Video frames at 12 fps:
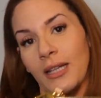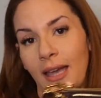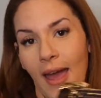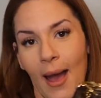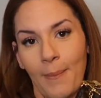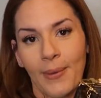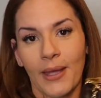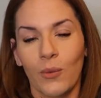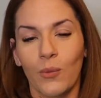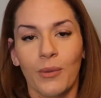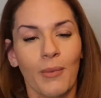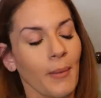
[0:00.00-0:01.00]
happy
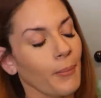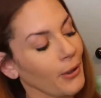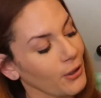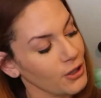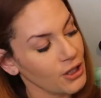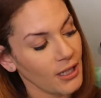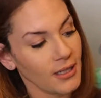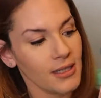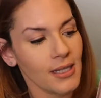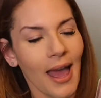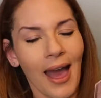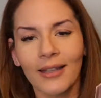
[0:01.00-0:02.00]
with my
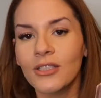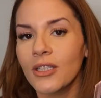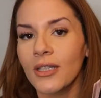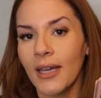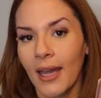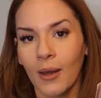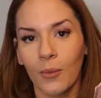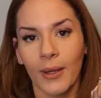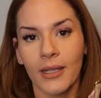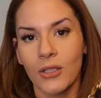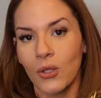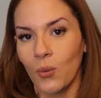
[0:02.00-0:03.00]
purchase. I actually can't
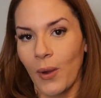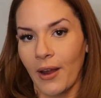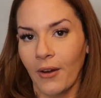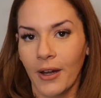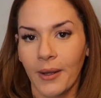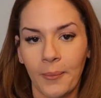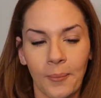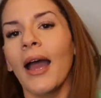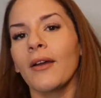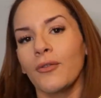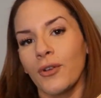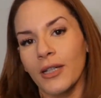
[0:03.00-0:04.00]
wait to wear it.
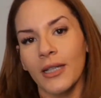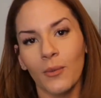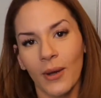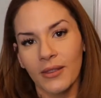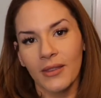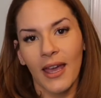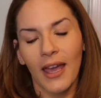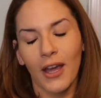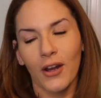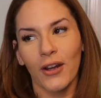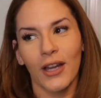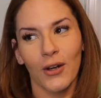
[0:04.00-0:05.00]
I really went
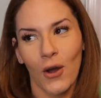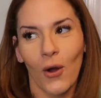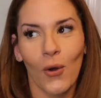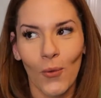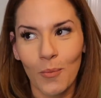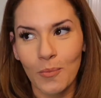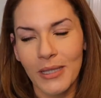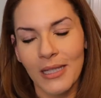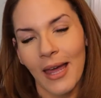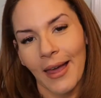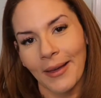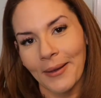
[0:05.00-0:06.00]
there in hopes
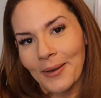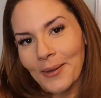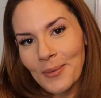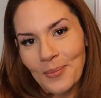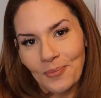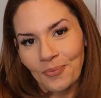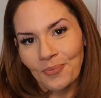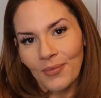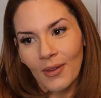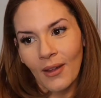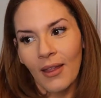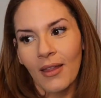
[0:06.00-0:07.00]
like
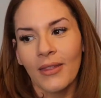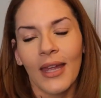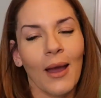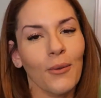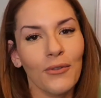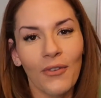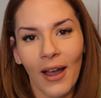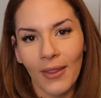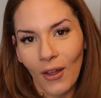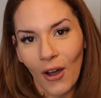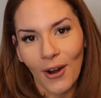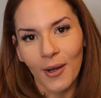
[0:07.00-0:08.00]
that I would find
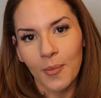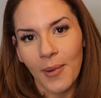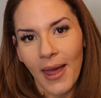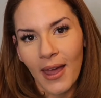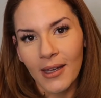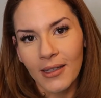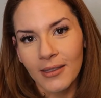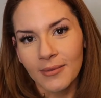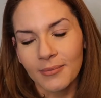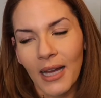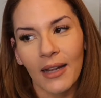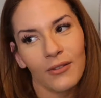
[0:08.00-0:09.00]
the heart bag.
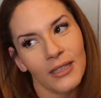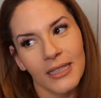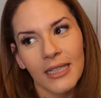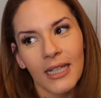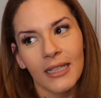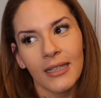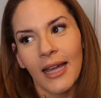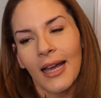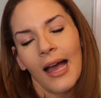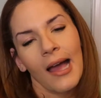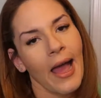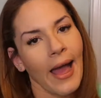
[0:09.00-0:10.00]
I really did. Like,
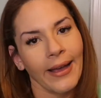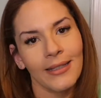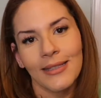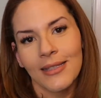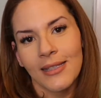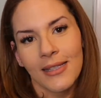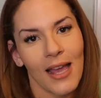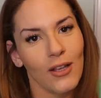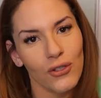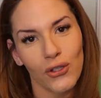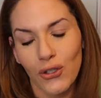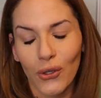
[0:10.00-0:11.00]
I asked the
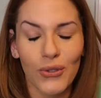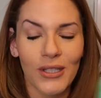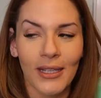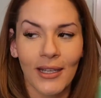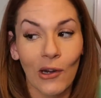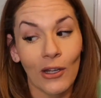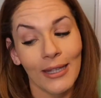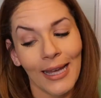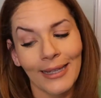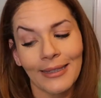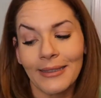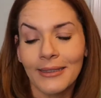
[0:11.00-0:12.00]
sales associate on
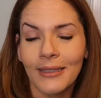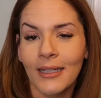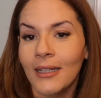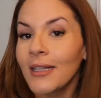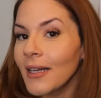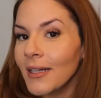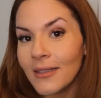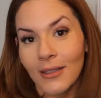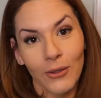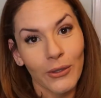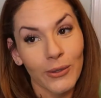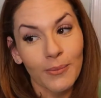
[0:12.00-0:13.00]
like a
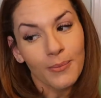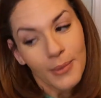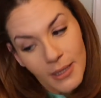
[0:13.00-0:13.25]
little,